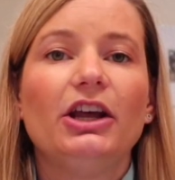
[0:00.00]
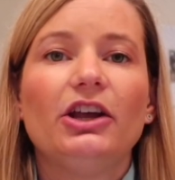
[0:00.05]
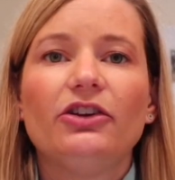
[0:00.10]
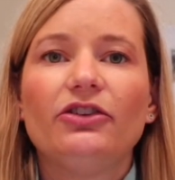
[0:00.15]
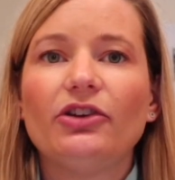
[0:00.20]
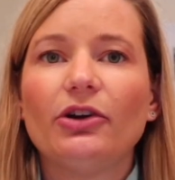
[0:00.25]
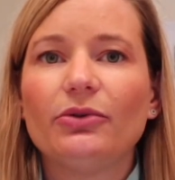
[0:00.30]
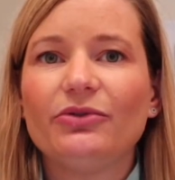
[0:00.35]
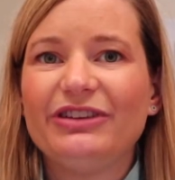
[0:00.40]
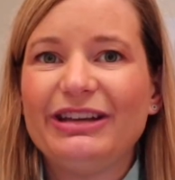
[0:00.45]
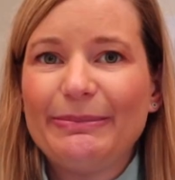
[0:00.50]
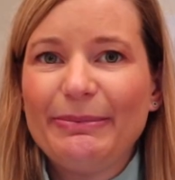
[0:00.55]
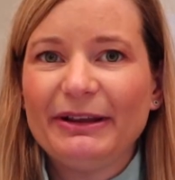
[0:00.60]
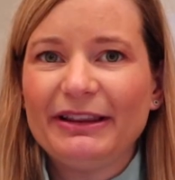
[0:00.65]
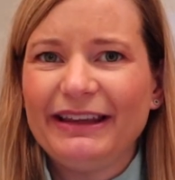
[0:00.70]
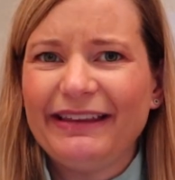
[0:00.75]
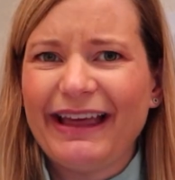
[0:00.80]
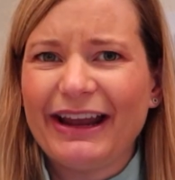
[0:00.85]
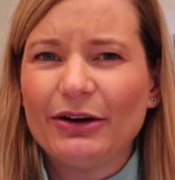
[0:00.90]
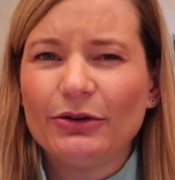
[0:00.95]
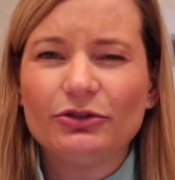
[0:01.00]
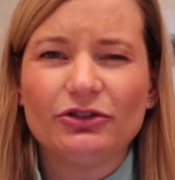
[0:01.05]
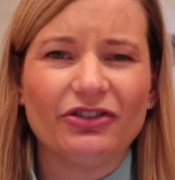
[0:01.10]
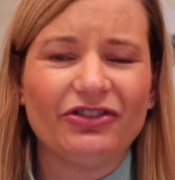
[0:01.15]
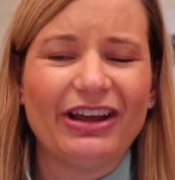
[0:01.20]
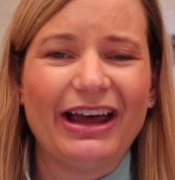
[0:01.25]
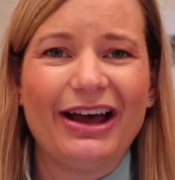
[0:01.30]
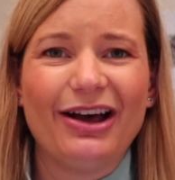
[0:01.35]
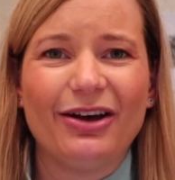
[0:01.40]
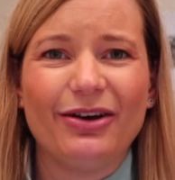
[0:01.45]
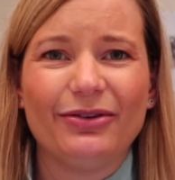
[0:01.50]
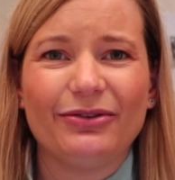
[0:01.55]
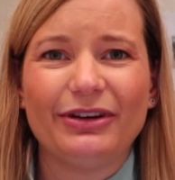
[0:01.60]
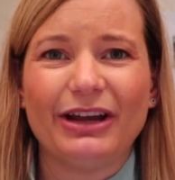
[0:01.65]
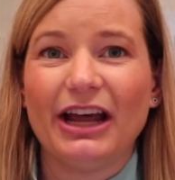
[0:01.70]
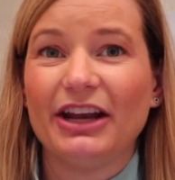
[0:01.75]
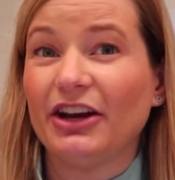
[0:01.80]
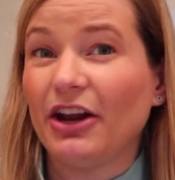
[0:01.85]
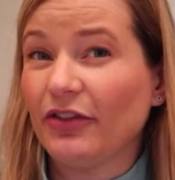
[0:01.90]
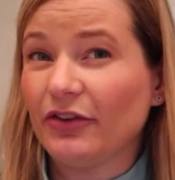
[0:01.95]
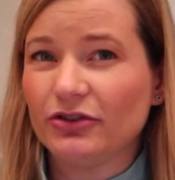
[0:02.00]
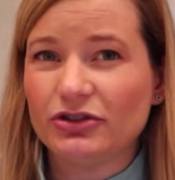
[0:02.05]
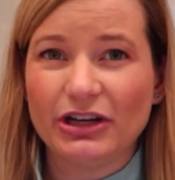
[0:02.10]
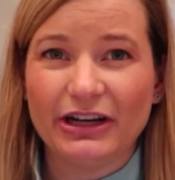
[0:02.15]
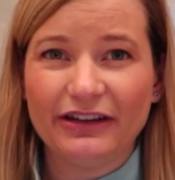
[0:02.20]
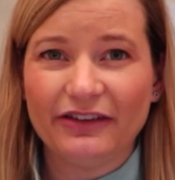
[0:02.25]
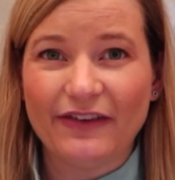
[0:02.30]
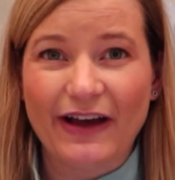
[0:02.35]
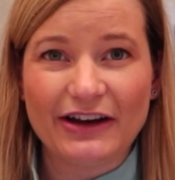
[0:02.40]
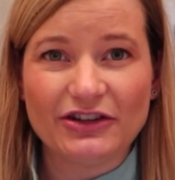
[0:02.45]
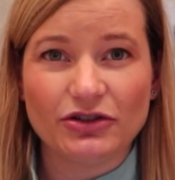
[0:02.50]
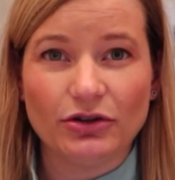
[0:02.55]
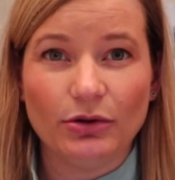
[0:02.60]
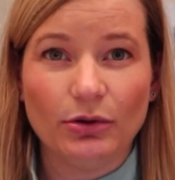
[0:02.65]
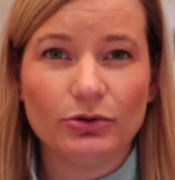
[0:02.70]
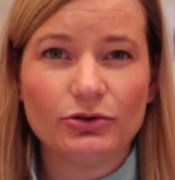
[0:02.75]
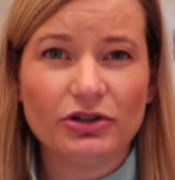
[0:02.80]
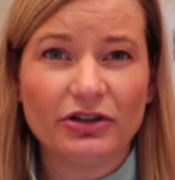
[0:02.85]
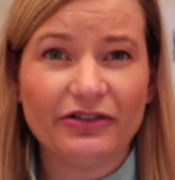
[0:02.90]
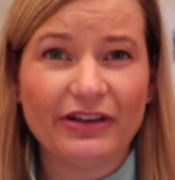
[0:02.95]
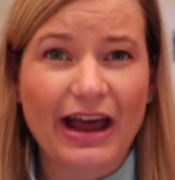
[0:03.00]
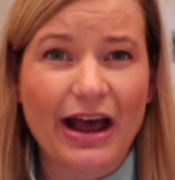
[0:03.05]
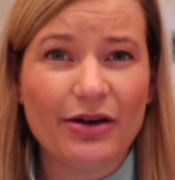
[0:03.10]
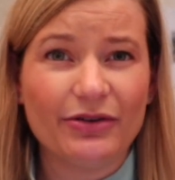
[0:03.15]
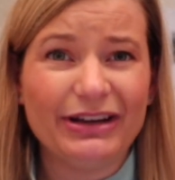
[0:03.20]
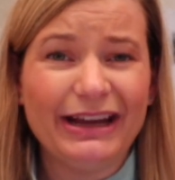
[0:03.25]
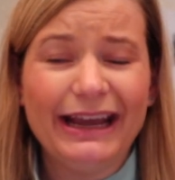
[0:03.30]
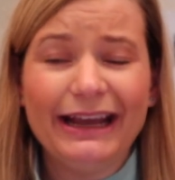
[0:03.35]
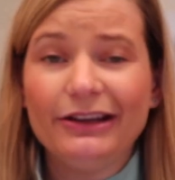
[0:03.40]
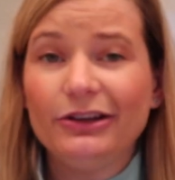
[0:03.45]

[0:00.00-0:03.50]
So typically that ultrasound, another transvaginal ultrasound,